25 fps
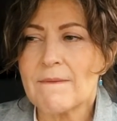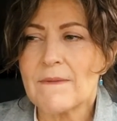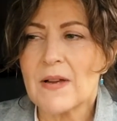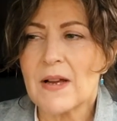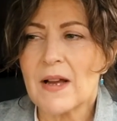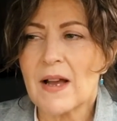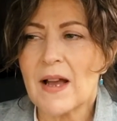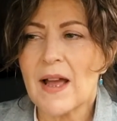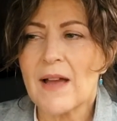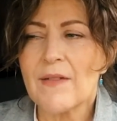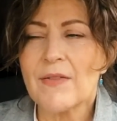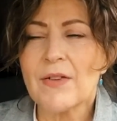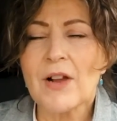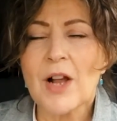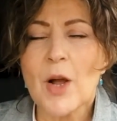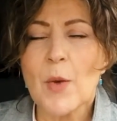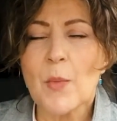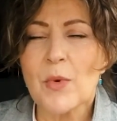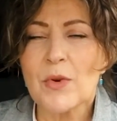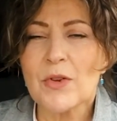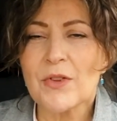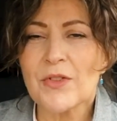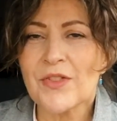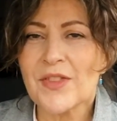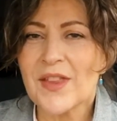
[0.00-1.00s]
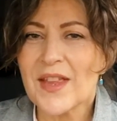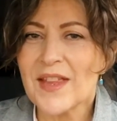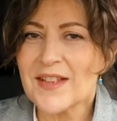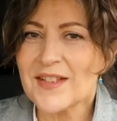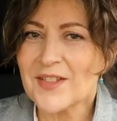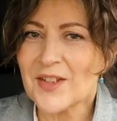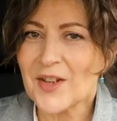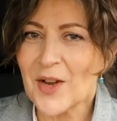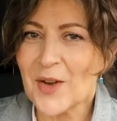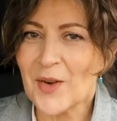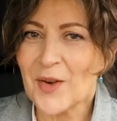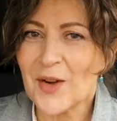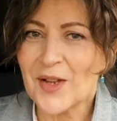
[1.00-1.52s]
I have a couple of things
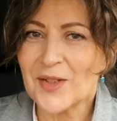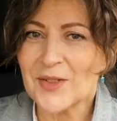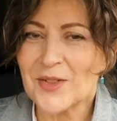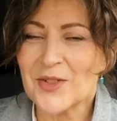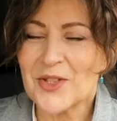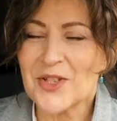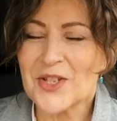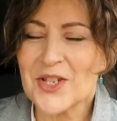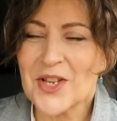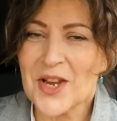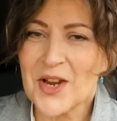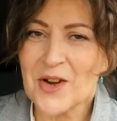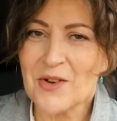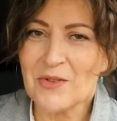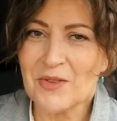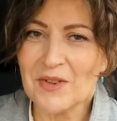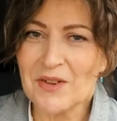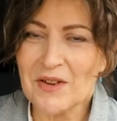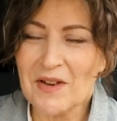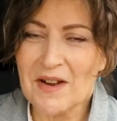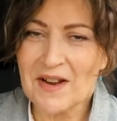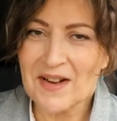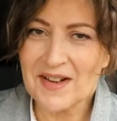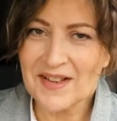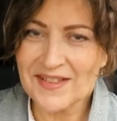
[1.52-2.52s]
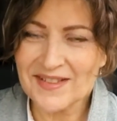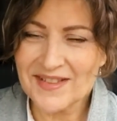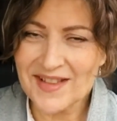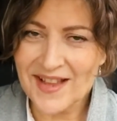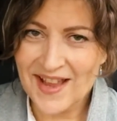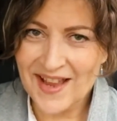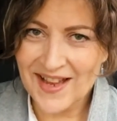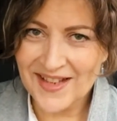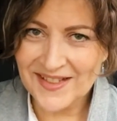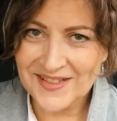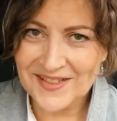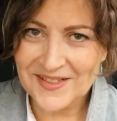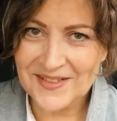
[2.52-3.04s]
that I'd like to share regarding
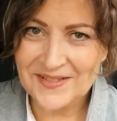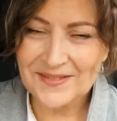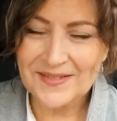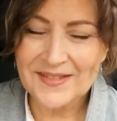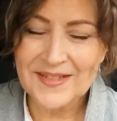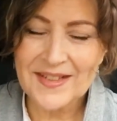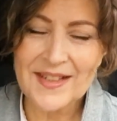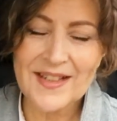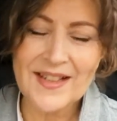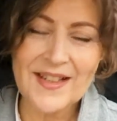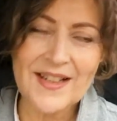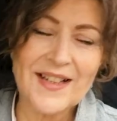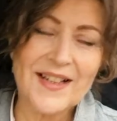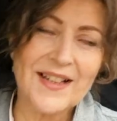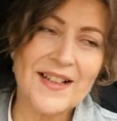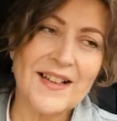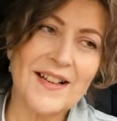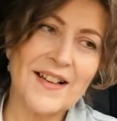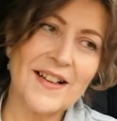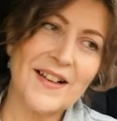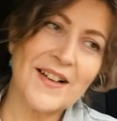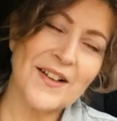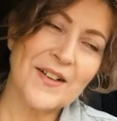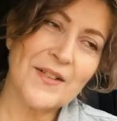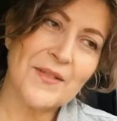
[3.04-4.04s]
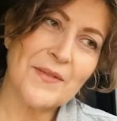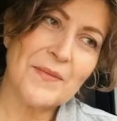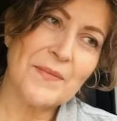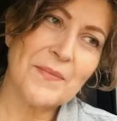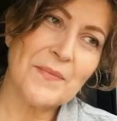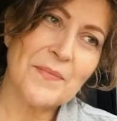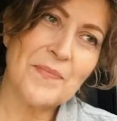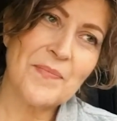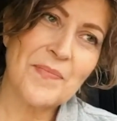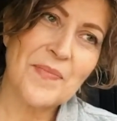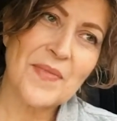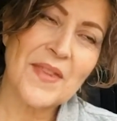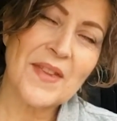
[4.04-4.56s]
that.
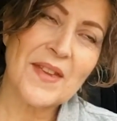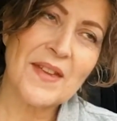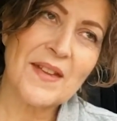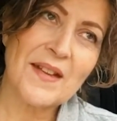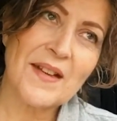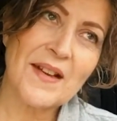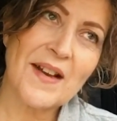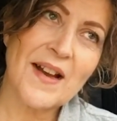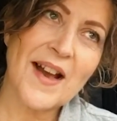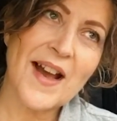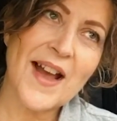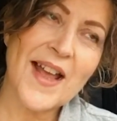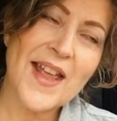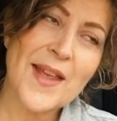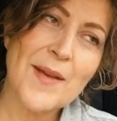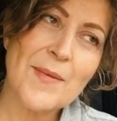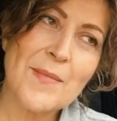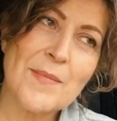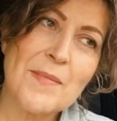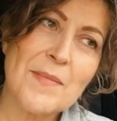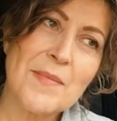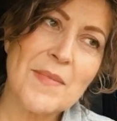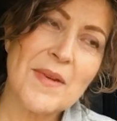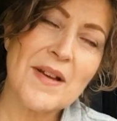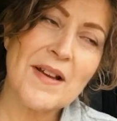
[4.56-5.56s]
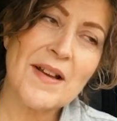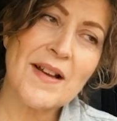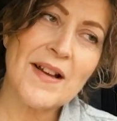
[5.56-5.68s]
I am